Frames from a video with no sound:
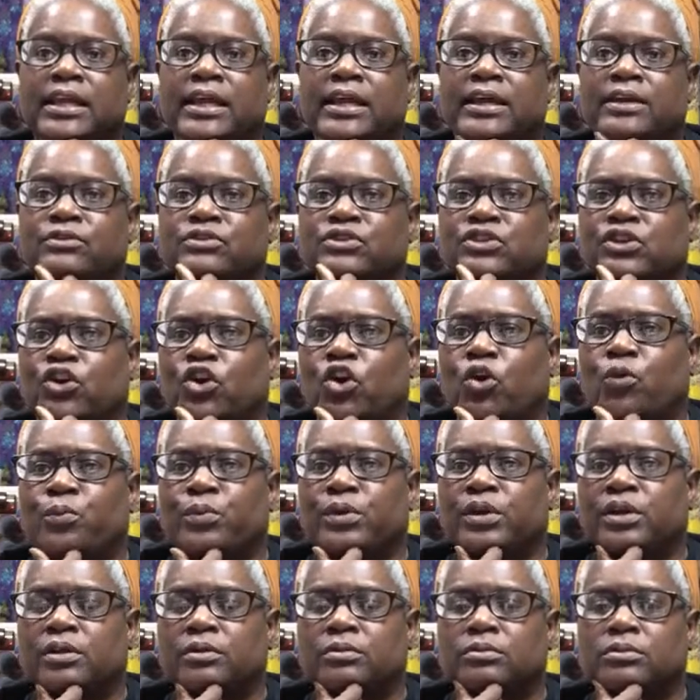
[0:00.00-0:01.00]
now to
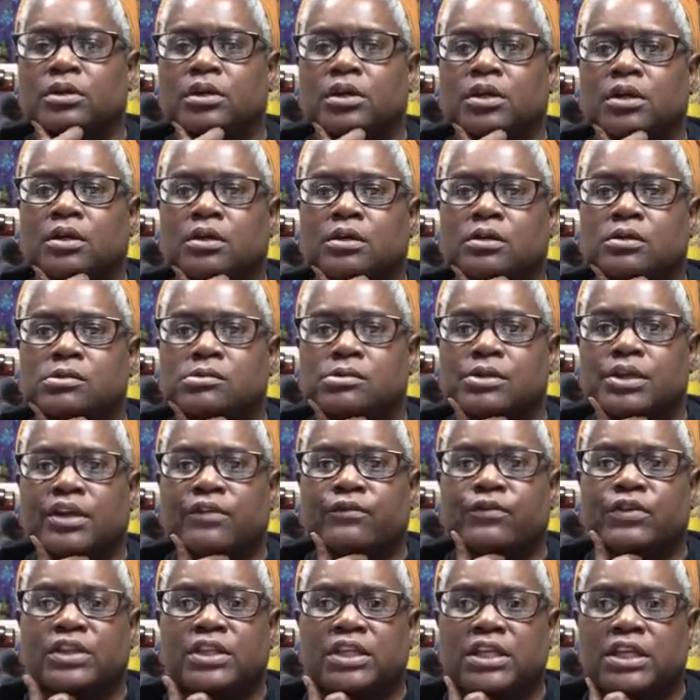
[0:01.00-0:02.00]
open uh,
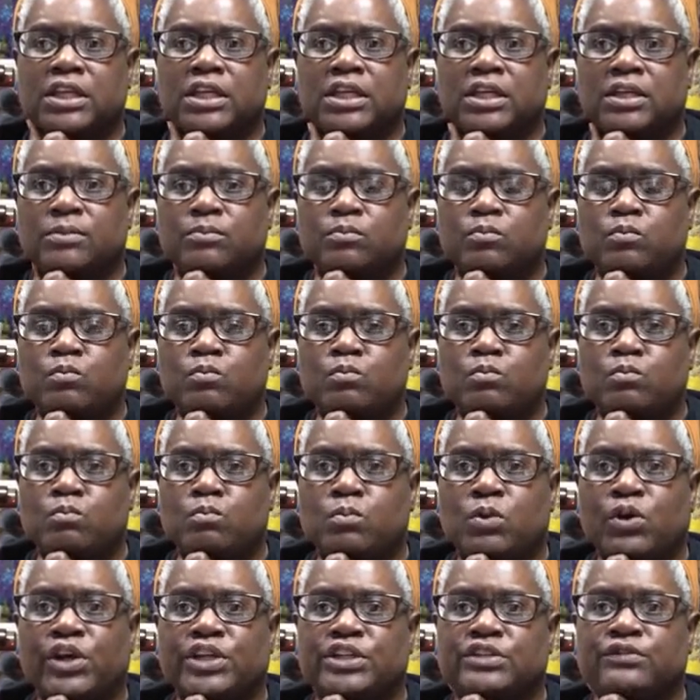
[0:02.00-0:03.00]
everything
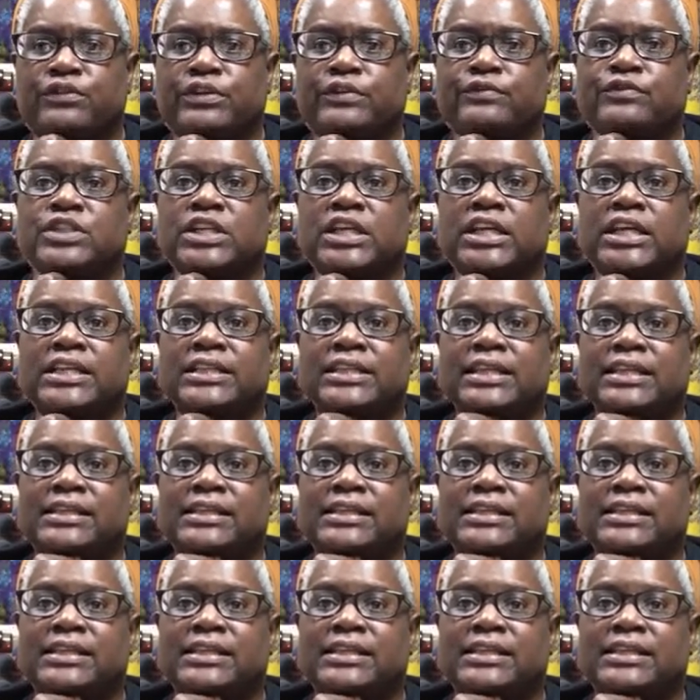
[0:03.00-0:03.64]
March 15th.